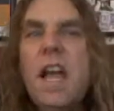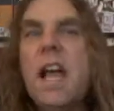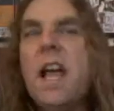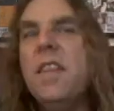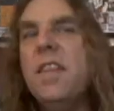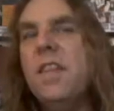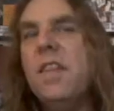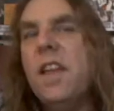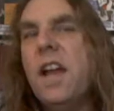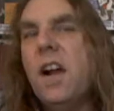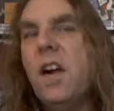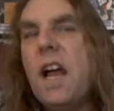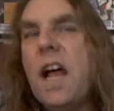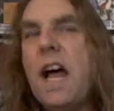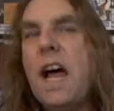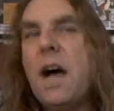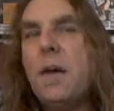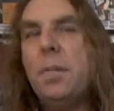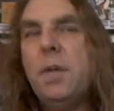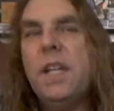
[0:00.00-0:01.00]
and their
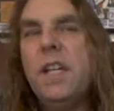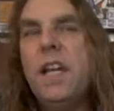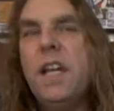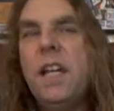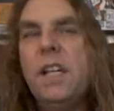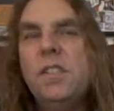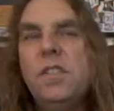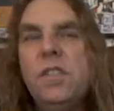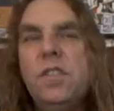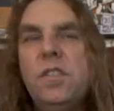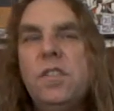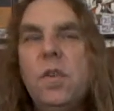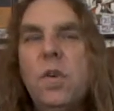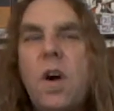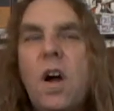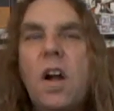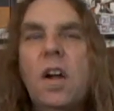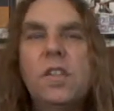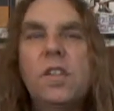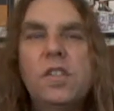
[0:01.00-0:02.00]
application to
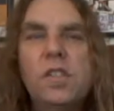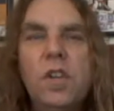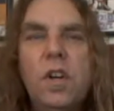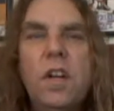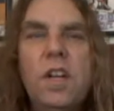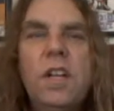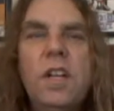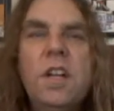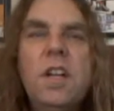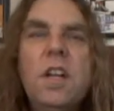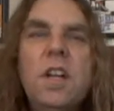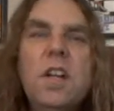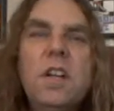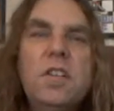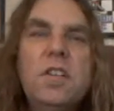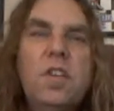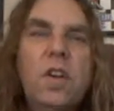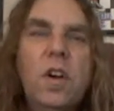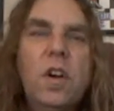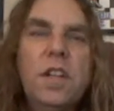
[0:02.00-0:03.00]
our journey
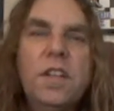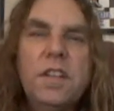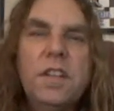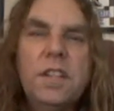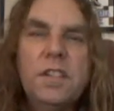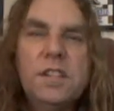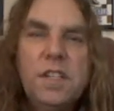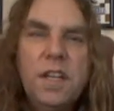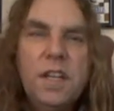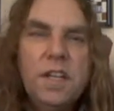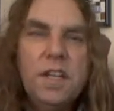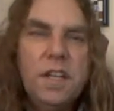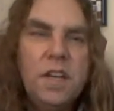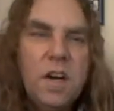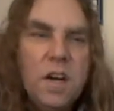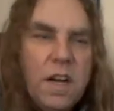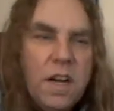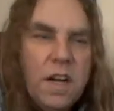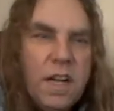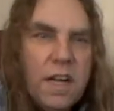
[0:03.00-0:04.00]
during this
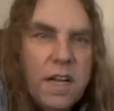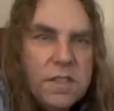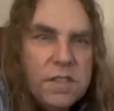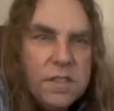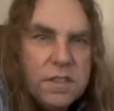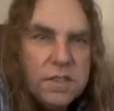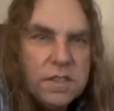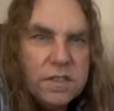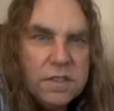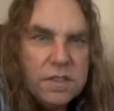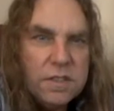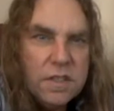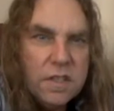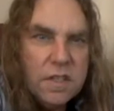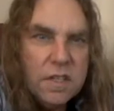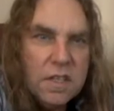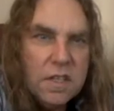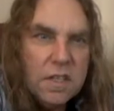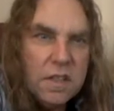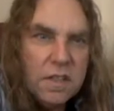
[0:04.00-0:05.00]
incarnation.
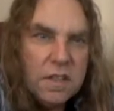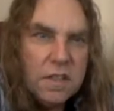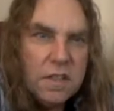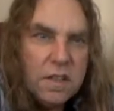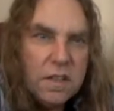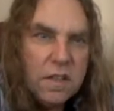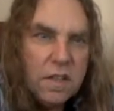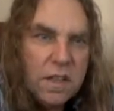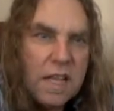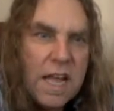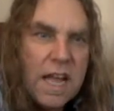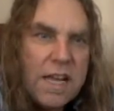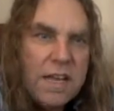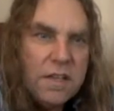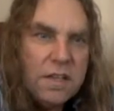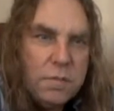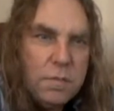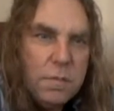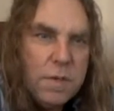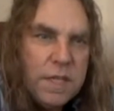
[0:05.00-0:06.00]
The
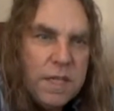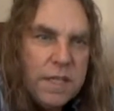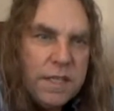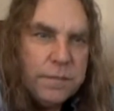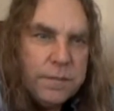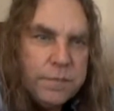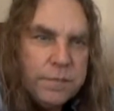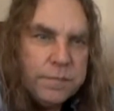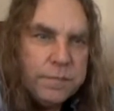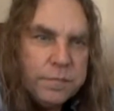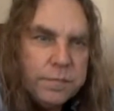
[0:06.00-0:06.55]
light in me